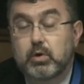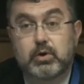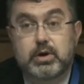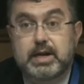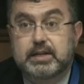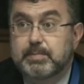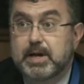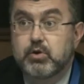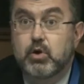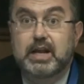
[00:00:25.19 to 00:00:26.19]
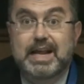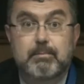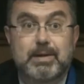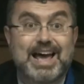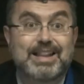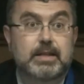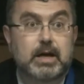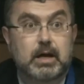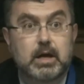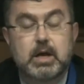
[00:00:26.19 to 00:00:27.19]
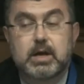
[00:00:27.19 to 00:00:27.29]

or in Espanol, ley blanda,